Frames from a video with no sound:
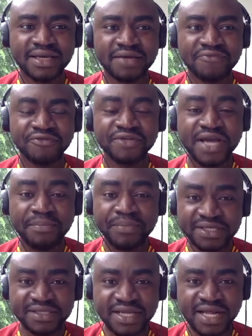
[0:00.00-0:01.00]
for their
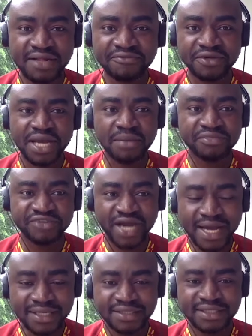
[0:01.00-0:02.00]
personal, for their
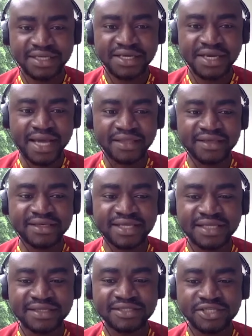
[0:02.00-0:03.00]
brand, I think
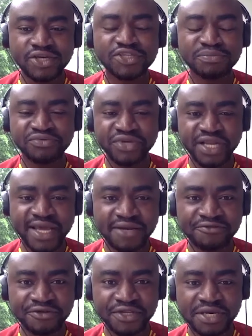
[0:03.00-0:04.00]
it's just
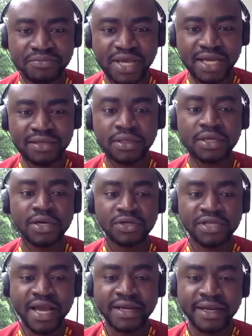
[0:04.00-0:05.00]
brilliant for them that
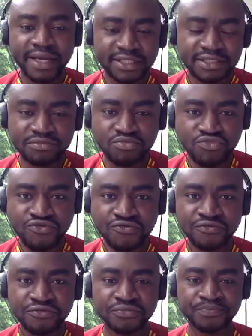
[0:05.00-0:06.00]
their next
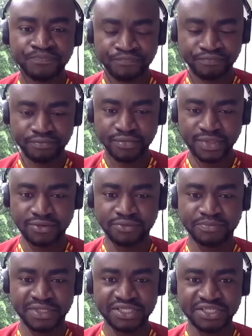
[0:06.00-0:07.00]
move
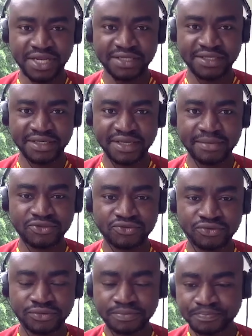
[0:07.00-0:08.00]
could potentially take them
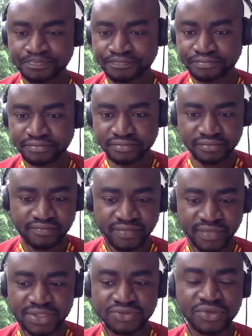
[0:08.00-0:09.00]
to
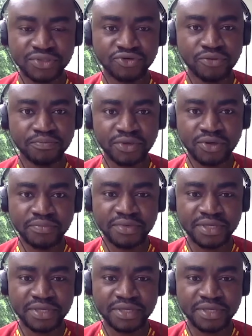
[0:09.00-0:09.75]
a top club